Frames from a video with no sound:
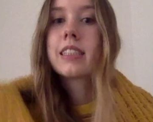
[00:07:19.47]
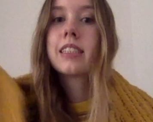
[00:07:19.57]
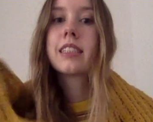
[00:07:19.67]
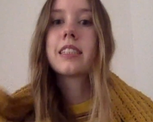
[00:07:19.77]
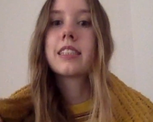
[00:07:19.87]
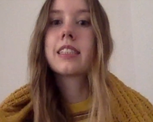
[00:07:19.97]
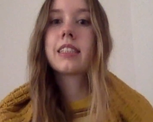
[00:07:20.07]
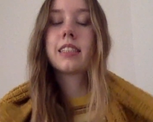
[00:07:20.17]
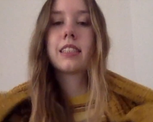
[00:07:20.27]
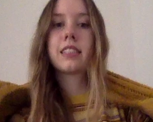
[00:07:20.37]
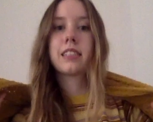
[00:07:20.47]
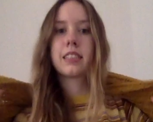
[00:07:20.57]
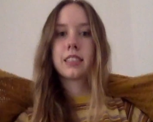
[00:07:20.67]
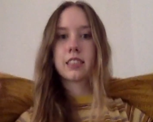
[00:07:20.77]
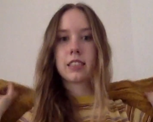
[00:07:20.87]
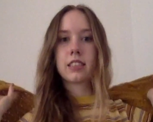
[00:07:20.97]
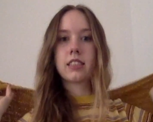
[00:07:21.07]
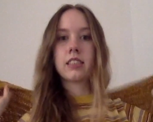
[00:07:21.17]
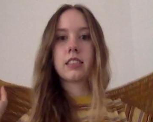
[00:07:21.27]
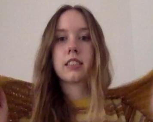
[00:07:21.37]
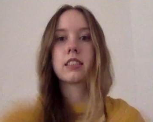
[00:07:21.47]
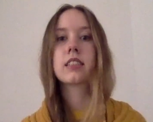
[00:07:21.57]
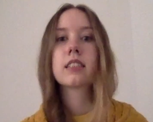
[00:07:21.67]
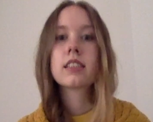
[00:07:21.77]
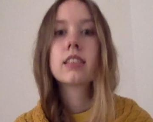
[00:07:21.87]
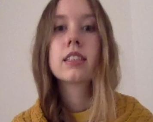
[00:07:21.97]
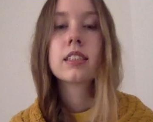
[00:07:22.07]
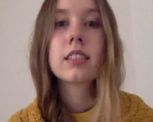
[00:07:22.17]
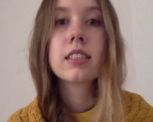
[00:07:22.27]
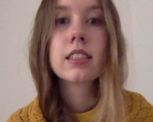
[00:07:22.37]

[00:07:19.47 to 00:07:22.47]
(no one is talking)